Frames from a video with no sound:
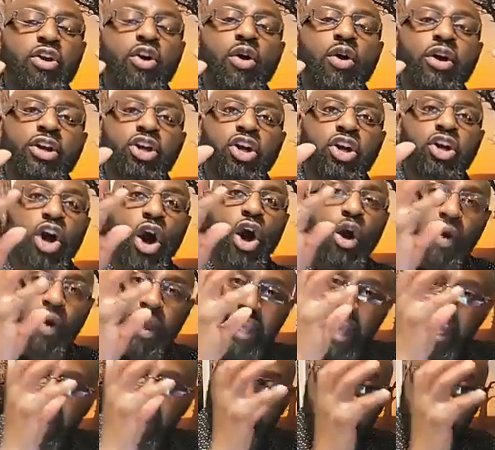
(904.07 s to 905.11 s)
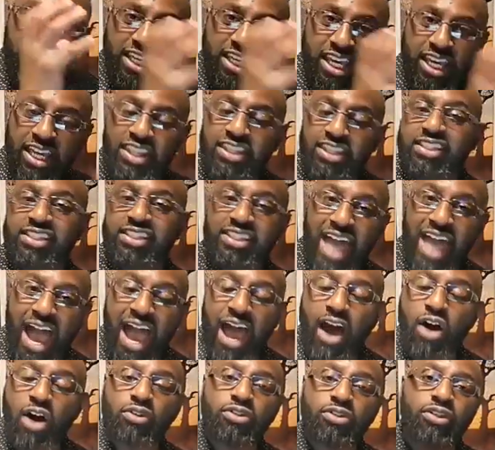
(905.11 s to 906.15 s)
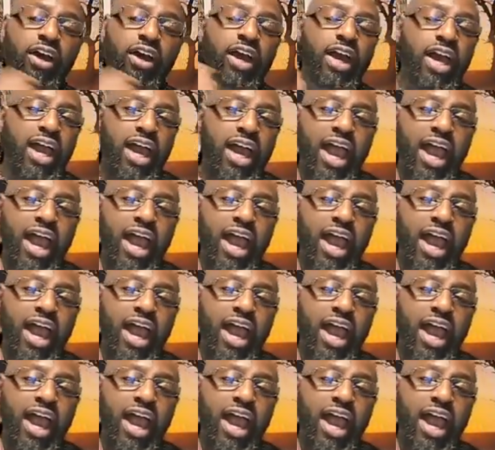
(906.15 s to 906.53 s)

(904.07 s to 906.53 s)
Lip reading: going to go against the King of the South.